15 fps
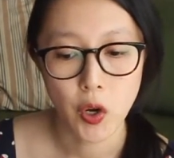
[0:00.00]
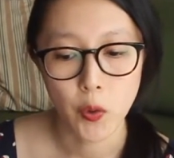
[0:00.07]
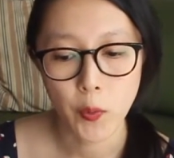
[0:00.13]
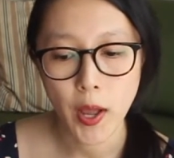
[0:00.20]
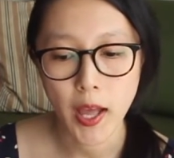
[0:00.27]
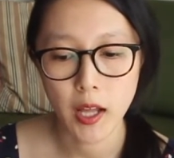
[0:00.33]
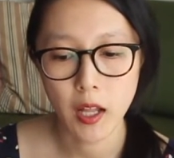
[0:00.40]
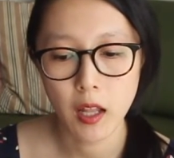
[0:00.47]

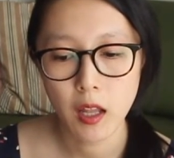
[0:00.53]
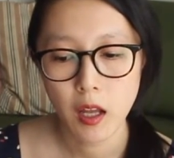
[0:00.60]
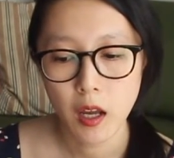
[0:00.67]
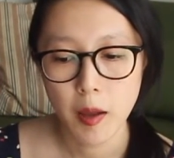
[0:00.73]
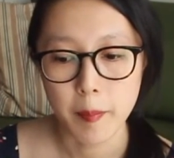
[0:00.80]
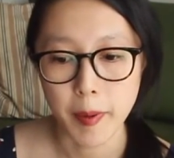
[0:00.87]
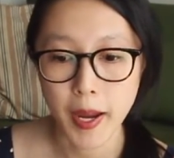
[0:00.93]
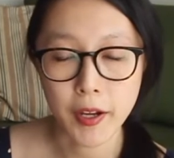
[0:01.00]
Well,
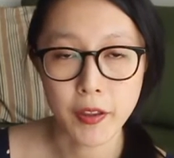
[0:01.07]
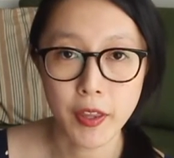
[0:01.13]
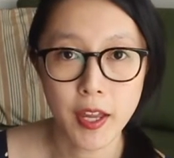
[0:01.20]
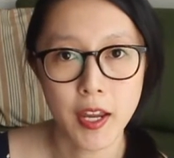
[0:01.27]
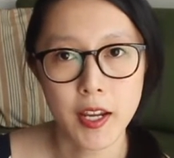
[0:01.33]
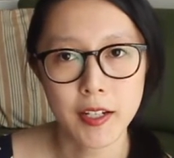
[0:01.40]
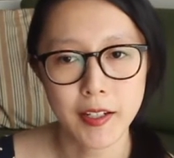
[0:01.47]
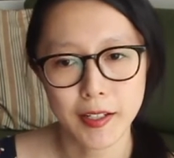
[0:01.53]
back
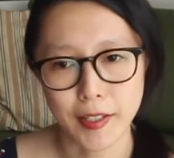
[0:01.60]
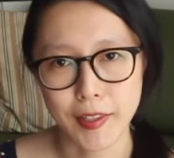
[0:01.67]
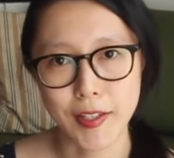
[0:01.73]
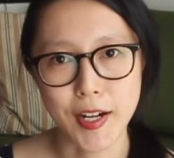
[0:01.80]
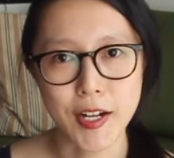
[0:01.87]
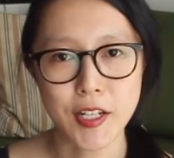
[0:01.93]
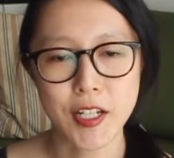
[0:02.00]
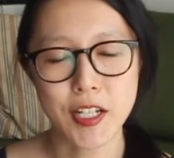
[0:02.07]
then, in the
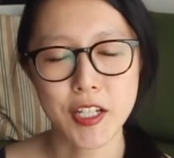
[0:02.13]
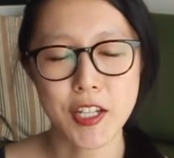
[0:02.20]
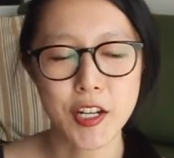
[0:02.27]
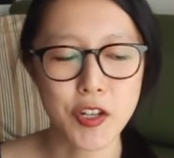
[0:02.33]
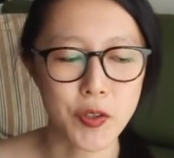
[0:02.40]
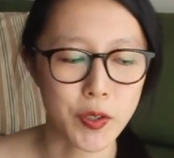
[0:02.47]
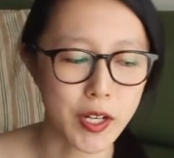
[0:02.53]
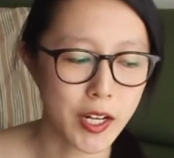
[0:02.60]
19th
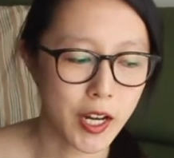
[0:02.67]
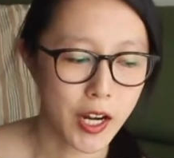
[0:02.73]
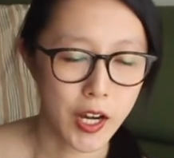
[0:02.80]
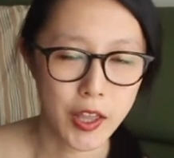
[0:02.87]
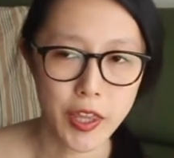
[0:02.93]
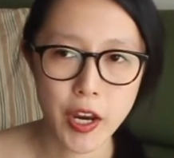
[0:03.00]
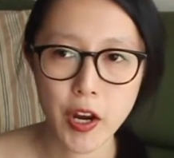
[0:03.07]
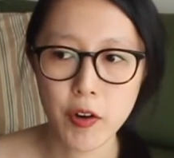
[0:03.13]
century,
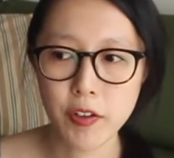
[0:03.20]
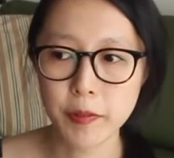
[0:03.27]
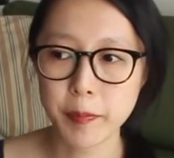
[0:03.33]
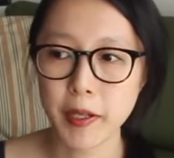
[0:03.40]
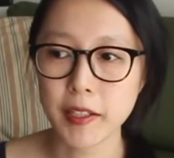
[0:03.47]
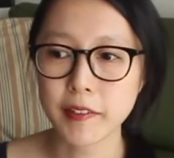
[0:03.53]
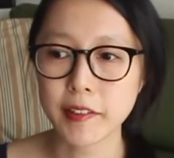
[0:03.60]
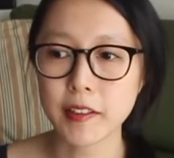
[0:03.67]
there was
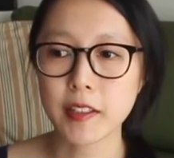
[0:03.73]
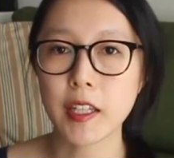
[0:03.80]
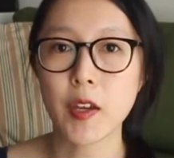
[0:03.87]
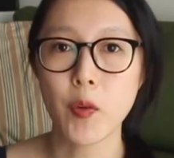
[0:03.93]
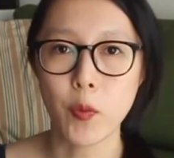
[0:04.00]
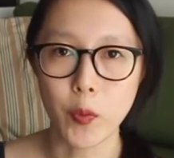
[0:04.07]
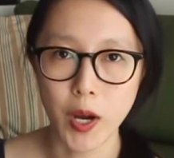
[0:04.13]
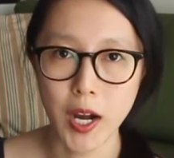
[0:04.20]
basically
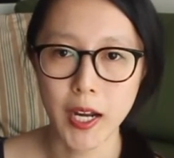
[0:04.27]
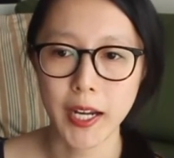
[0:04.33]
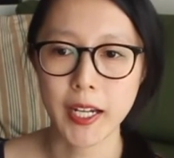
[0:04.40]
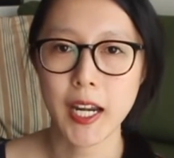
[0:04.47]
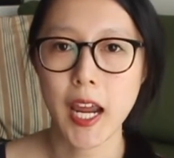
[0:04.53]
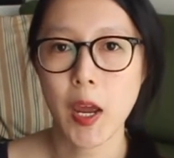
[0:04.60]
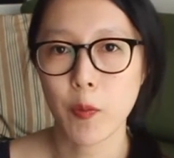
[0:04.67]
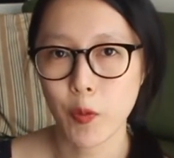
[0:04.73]

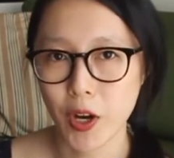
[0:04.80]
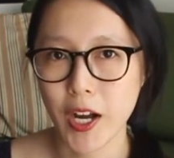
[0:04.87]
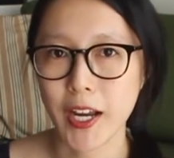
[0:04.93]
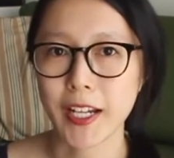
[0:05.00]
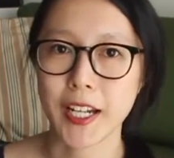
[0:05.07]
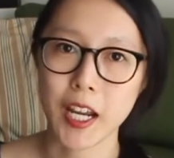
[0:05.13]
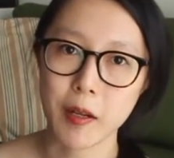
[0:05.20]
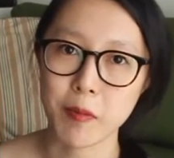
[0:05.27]
wine,
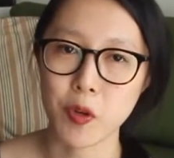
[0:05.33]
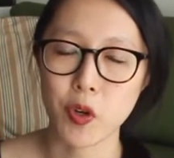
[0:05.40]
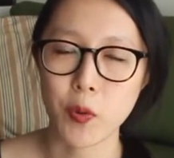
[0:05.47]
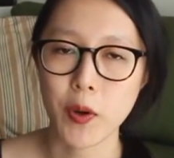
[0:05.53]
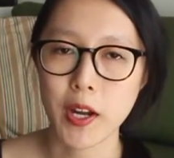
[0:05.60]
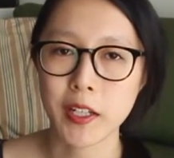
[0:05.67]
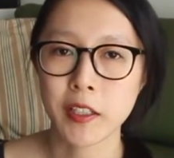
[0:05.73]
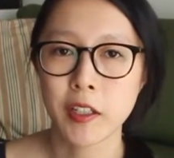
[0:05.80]
wine, and more
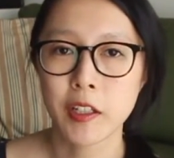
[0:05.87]
wine.